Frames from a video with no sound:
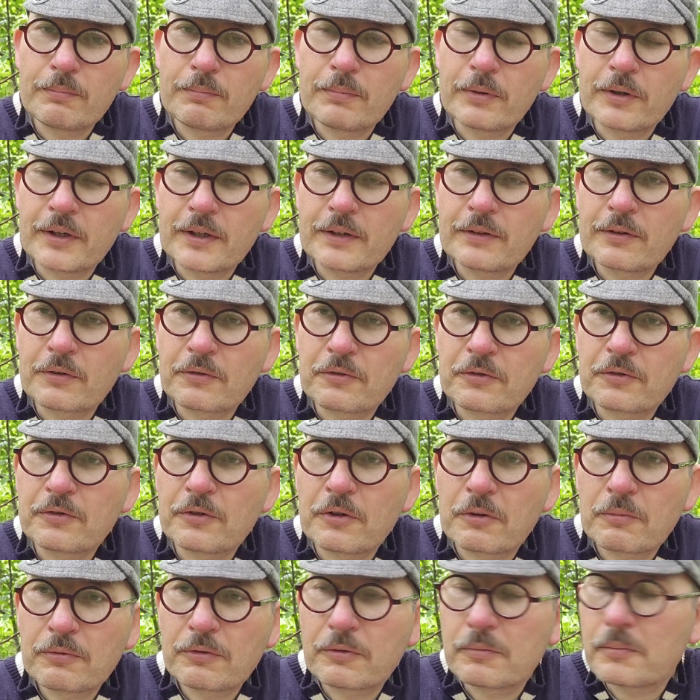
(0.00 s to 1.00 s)
but it does the
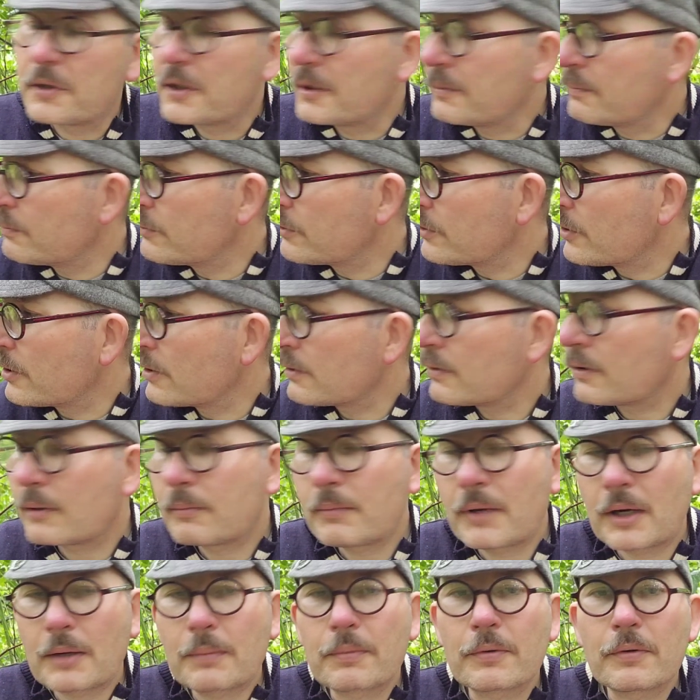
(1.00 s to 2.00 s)
job for me, so I'm
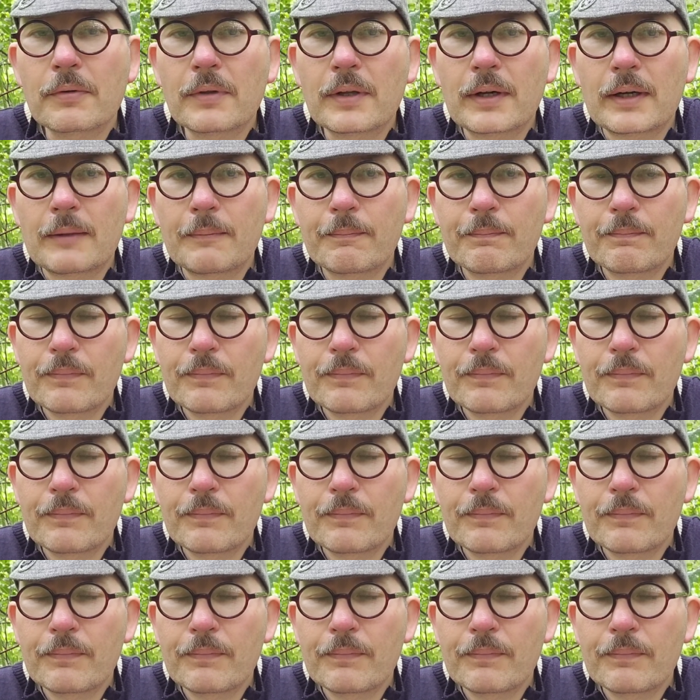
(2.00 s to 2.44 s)
happy with that.